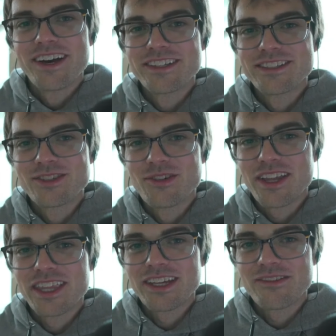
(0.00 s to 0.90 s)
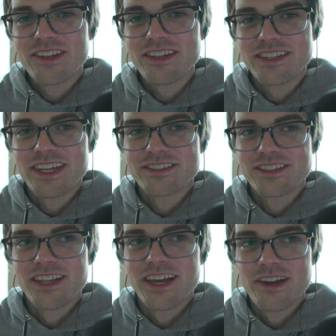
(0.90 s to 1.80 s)
So I think it really takes
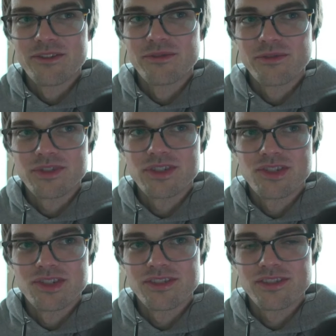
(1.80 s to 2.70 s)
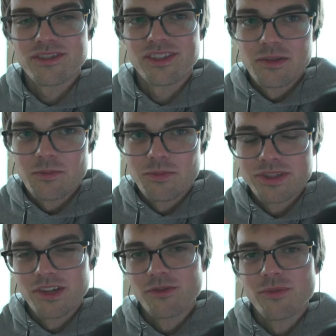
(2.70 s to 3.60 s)
a lot of just
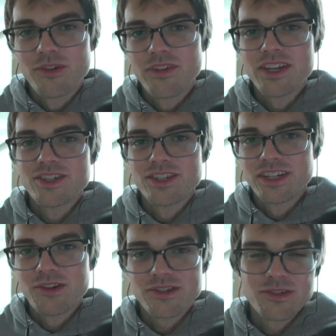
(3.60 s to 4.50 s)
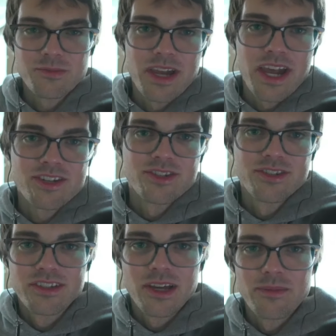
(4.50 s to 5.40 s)
self motivation and also
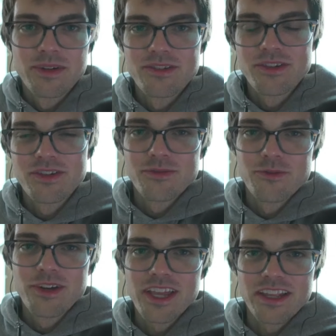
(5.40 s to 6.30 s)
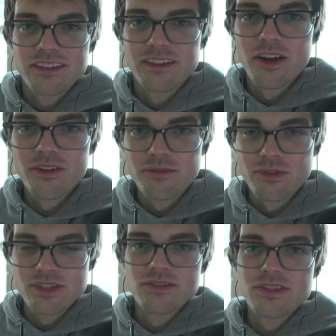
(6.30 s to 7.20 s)
passion. I mean, you really have to love
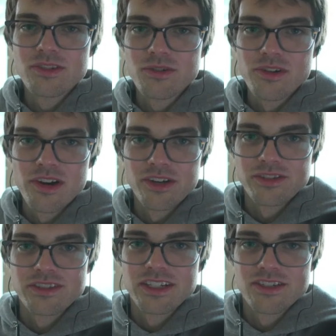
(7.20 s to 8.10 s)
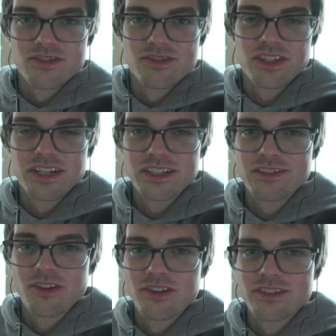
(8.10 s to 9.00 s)
what you do, or else it is just going to
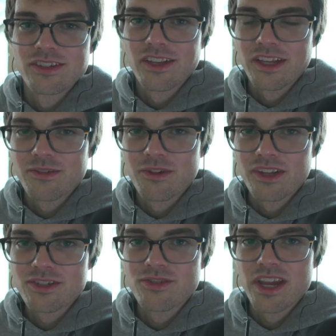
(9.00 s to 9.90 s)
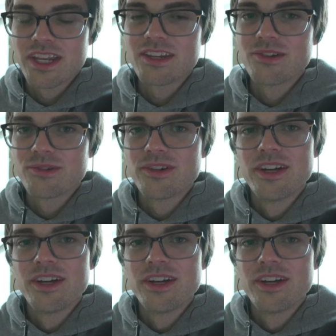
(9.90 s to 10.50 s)
start to like really drain you.